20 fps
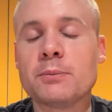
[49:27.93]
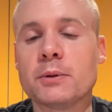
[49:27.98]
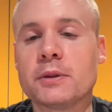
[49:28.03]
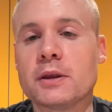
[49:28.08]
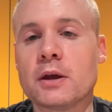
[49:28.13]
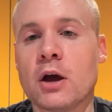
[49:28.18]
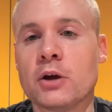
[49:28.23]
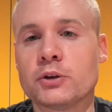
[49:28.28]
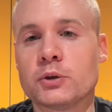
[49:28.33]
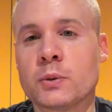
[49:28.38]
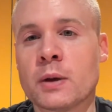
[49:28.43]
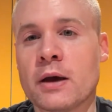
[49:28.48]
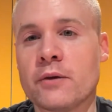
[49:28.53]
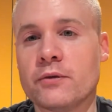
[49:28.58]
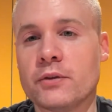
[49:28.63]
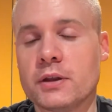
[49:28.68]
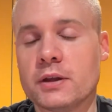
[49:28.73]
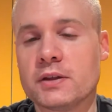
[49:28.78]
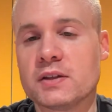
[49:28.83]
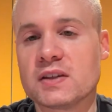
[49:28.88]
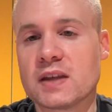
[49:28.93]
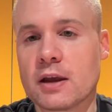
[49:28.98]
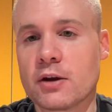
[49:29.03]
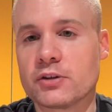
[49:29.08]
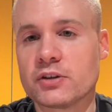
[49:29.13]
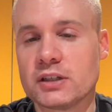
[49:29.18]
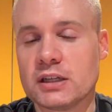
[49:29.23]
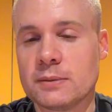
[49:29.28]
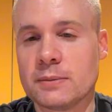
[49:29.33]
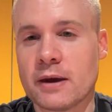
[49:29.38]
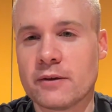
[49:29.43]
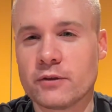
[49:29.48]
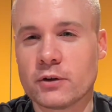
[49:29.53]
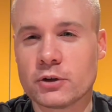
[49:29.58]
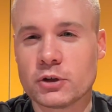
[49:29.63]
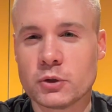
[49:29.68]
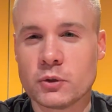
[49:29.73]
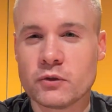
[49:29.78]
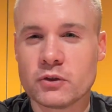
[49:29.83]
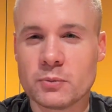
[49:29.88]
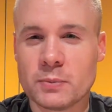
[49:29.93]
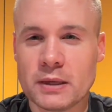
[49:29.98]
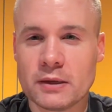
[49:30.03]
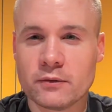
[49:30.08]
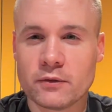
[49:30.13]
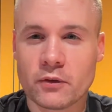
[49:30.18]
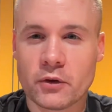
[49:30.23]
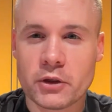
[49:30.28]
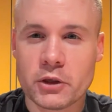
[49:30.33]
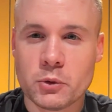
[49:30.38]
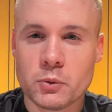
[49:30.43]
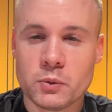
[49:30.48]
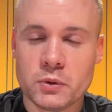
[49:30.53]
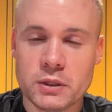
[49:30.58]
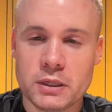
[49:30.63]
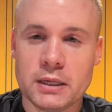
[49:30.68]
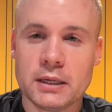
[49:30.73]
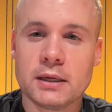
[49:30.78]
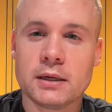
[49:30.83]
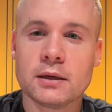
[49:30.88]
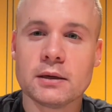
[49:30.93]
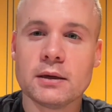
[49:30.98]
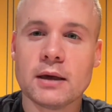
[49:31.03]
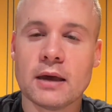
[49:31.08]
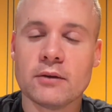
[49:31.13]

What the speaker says: but they also have the scarcity by virtue of just being very unique